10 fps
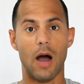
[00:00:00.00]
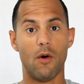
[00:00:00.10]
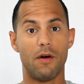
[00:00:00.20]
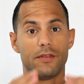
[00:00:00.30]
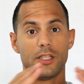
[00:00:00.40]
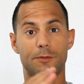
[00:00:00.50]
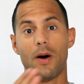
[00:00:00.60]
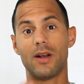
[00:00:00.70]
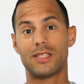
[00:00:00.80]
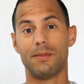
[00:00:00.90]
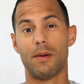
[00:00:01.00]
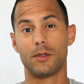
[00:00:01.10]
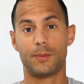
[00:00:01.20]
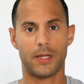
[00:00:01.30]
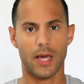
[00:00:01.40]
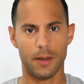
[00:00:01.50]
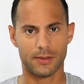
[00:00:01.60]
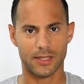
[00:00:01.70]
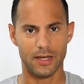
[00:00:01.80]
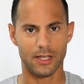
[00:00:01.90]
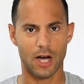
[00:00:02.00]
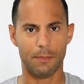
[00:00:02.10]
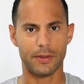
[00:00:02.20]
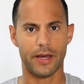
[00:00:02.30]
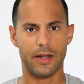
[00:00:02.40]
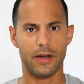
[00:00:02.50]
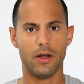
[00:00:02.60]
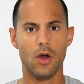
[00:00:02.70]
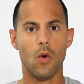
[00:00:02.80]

However, these policy memos became slightly complicated